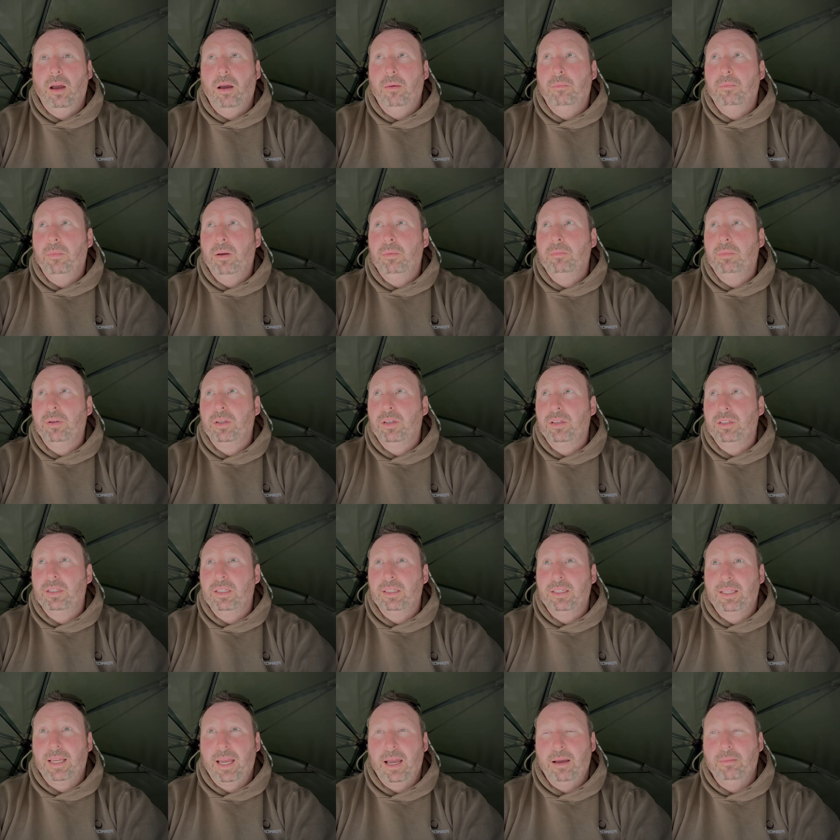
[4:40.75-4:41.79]
and because
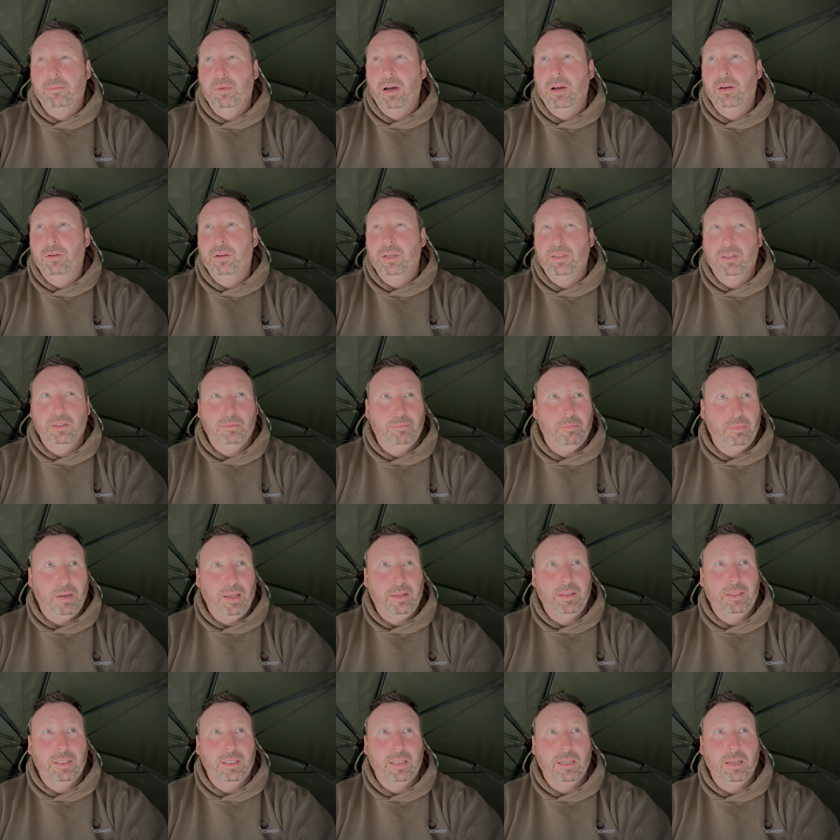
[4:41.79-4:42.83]
it's camo, it just
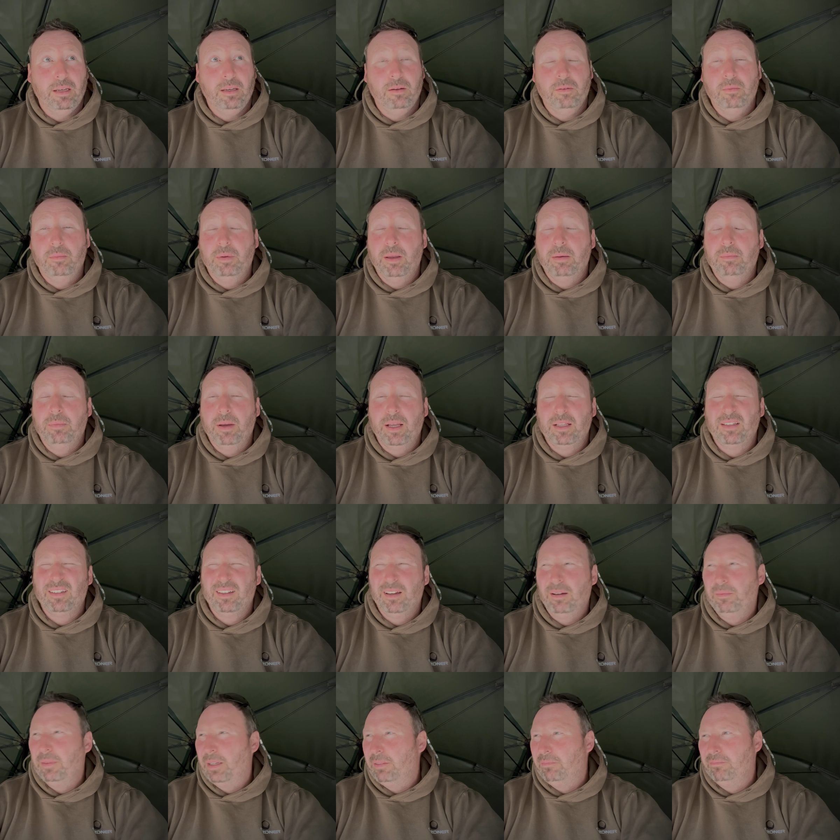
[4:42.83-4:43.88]
blends in a little bit better.
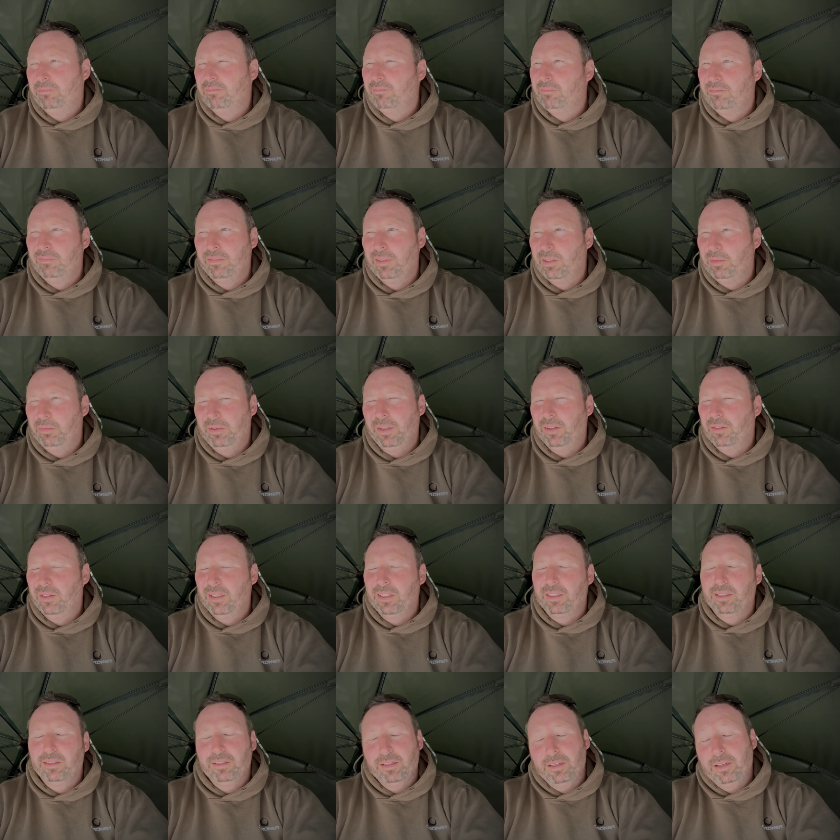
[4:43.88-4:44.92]
I mean, to be
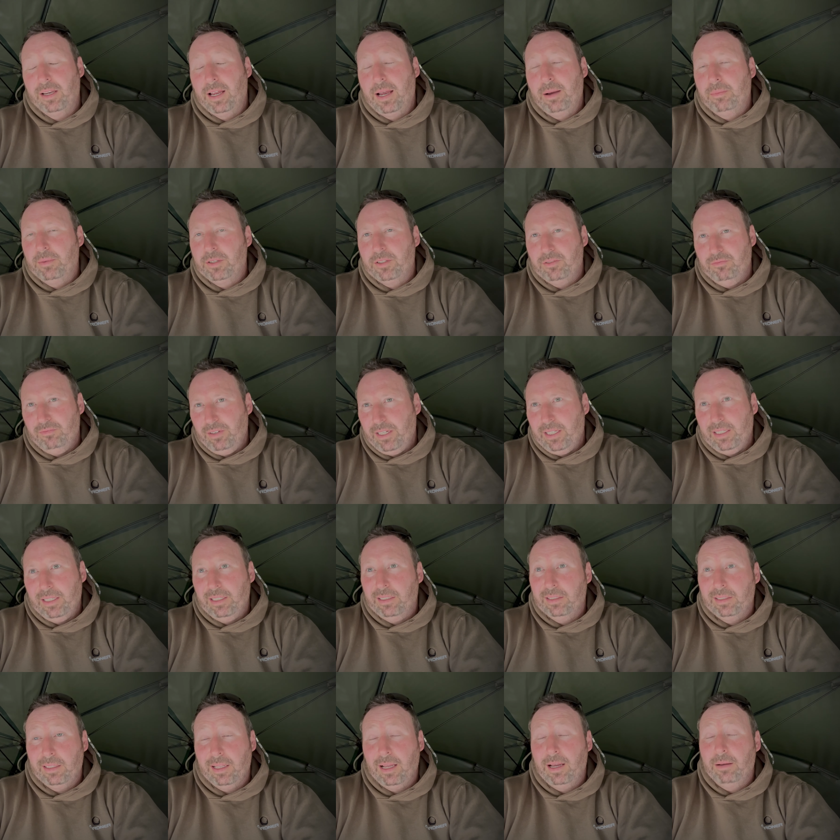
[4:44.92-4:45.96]
honest, I don't know how much to read
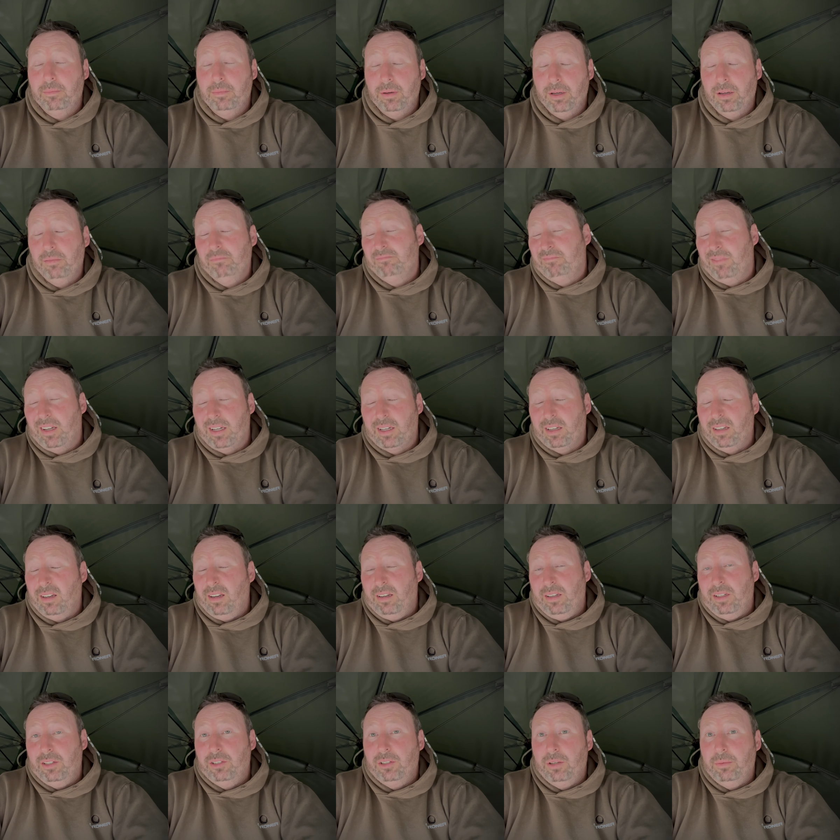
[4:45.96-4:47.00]
into that, but I can
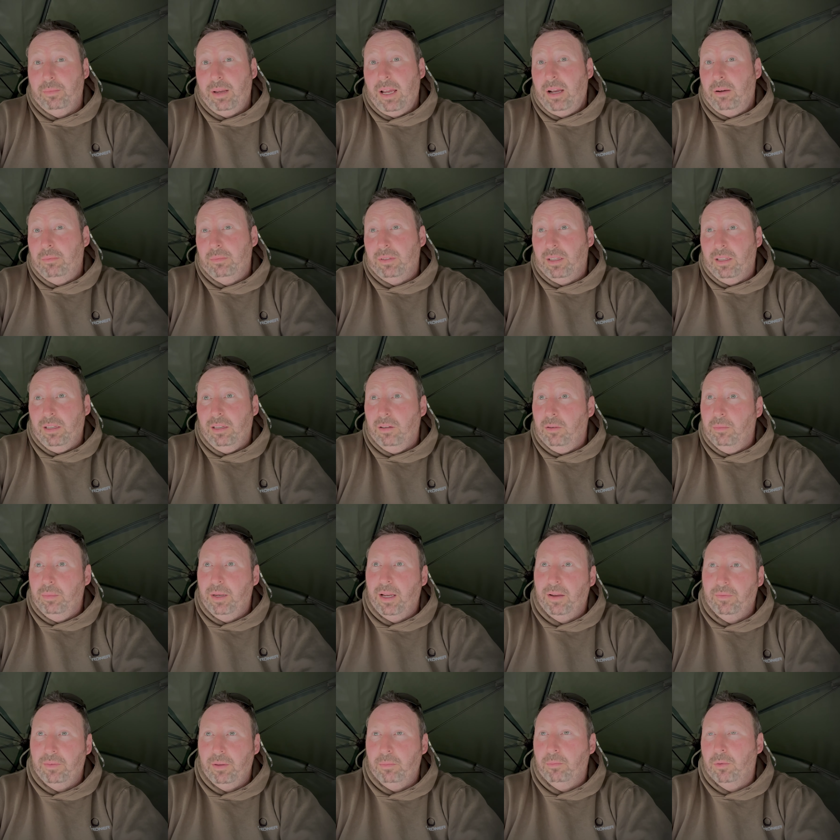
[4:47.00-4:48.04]
only assume it helps a little bit
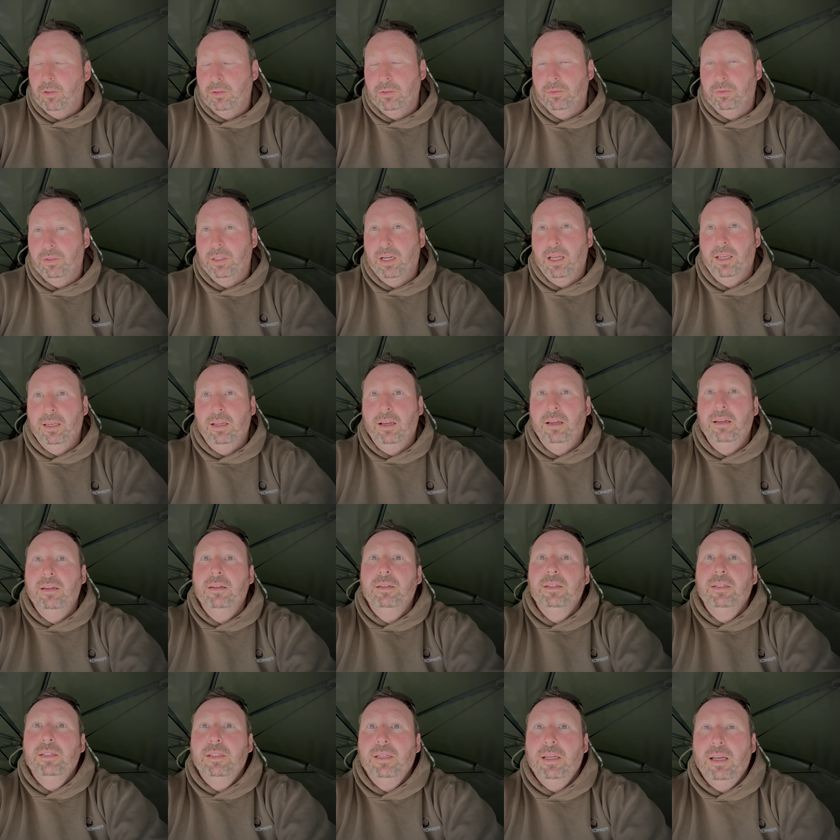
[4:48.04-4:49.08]
having the mottled colour
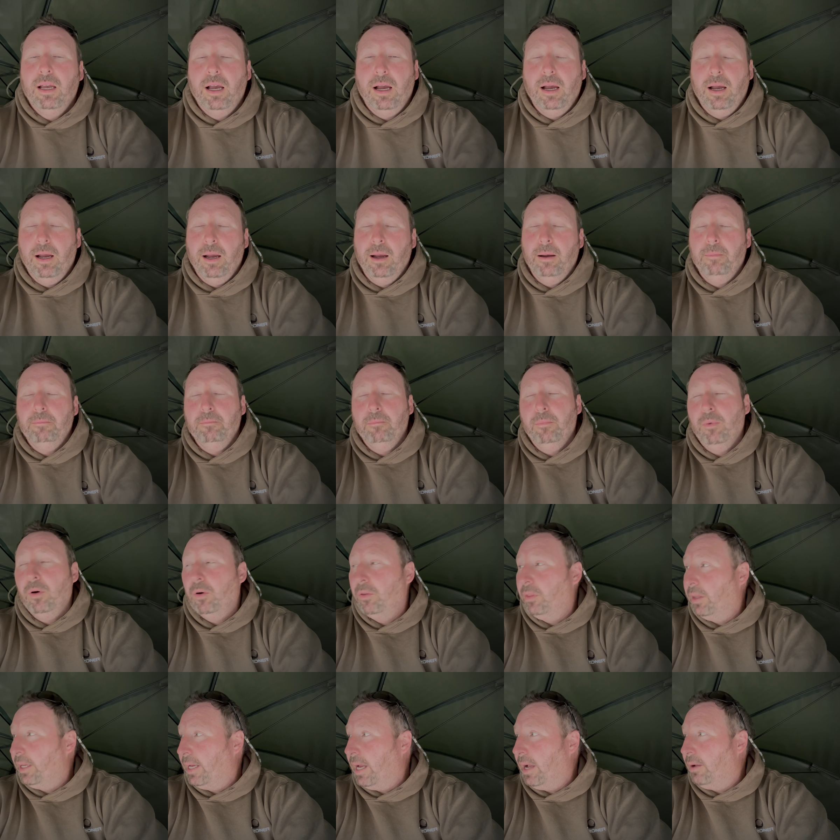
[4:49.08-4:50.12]

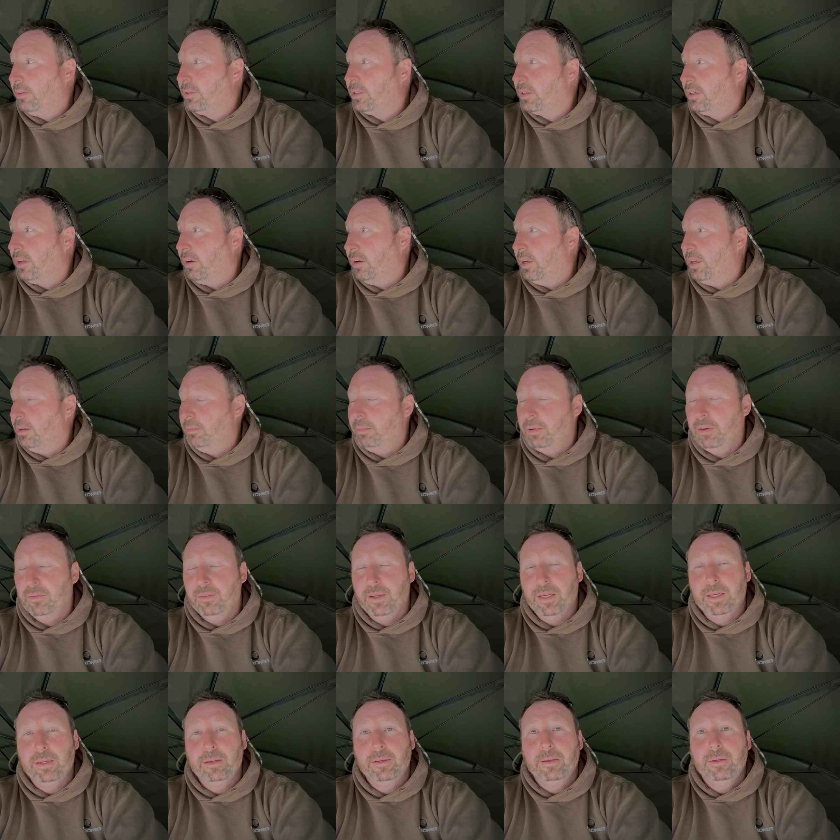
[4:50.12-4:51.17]
on the outside of the
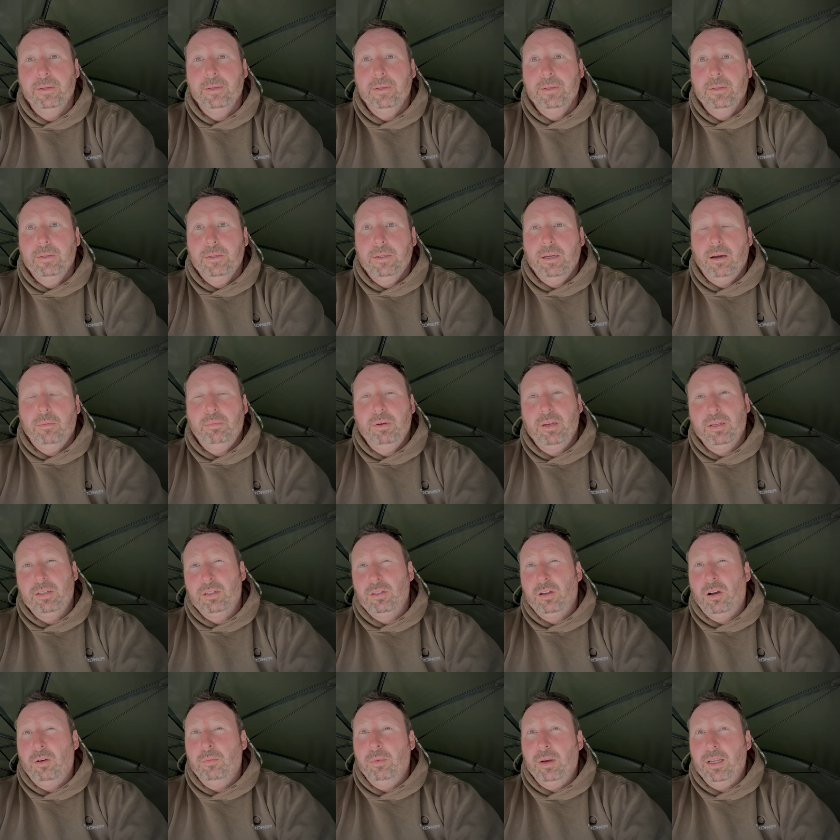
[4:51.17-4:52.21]
bivvy. I put it
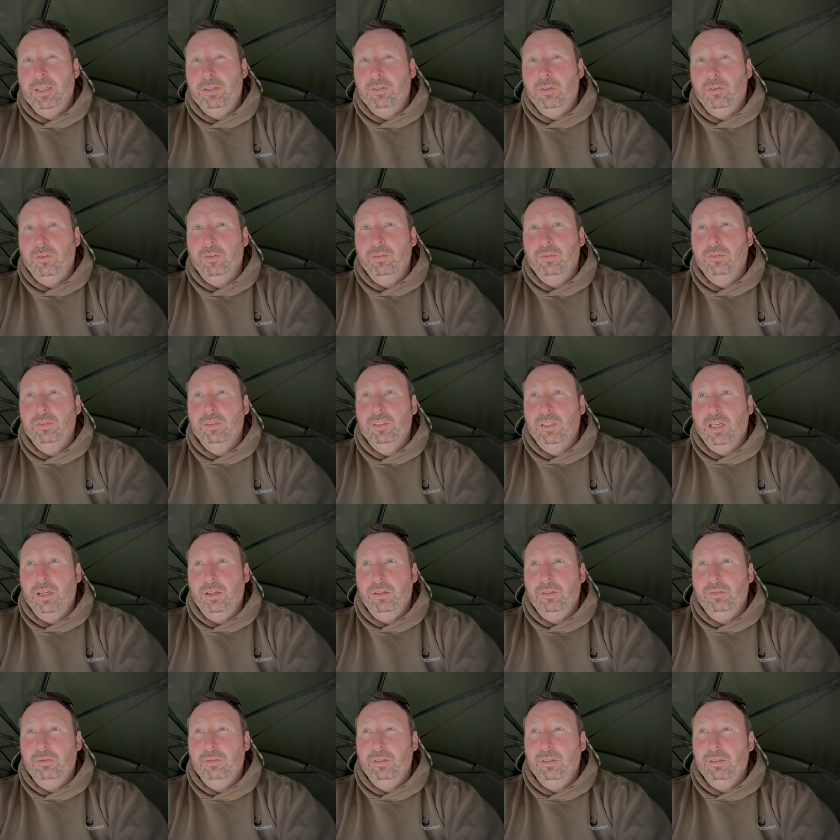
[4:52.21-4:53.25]
sideways on so
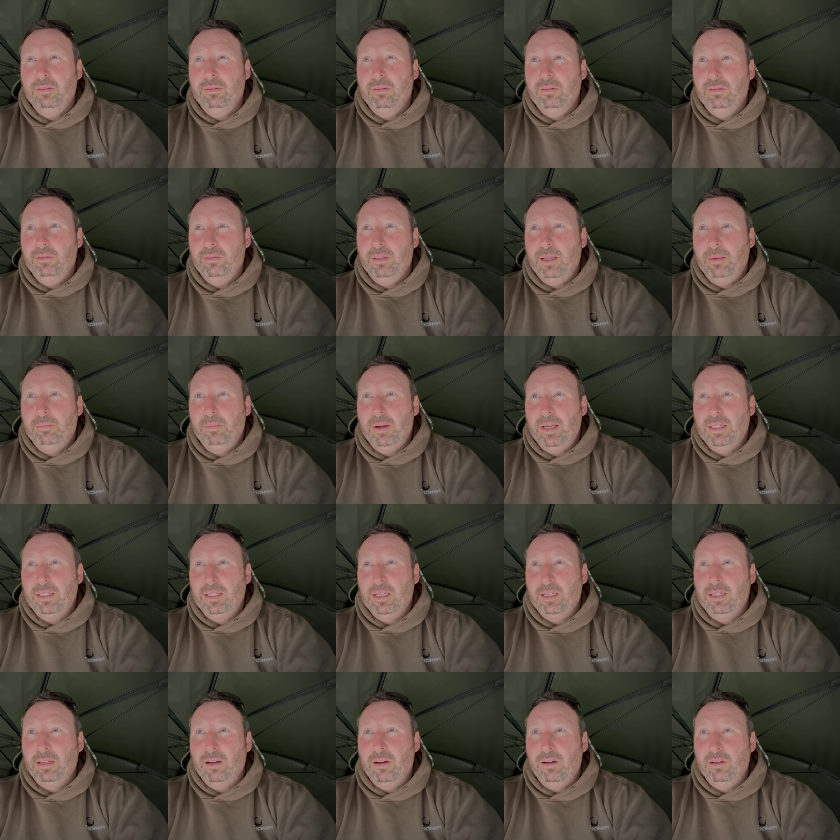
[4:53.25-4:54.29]
that they
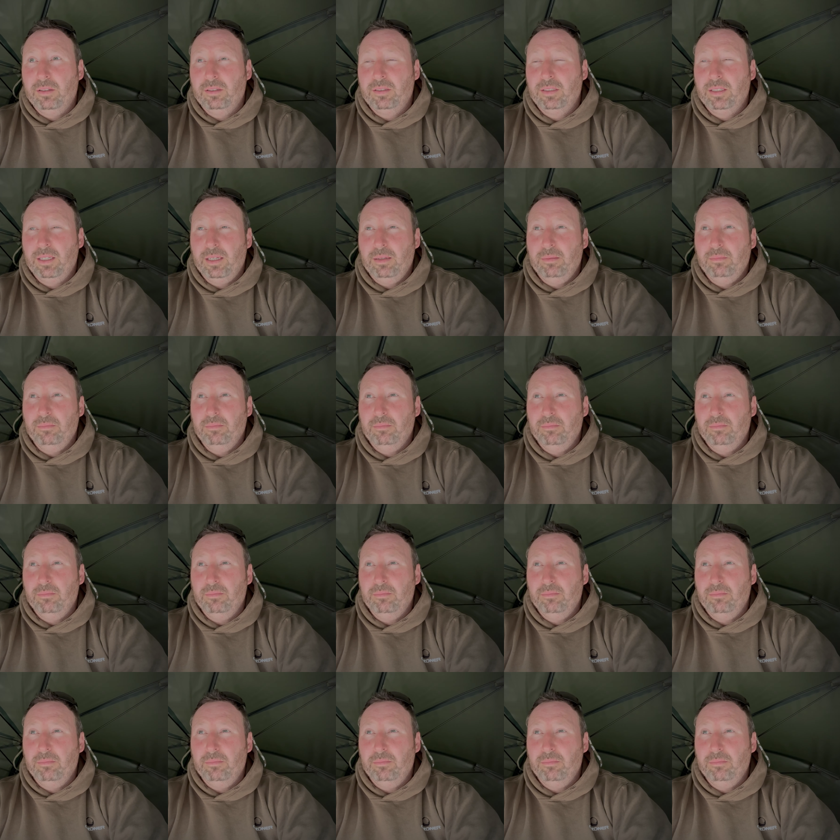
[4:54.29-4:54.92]
basically can't see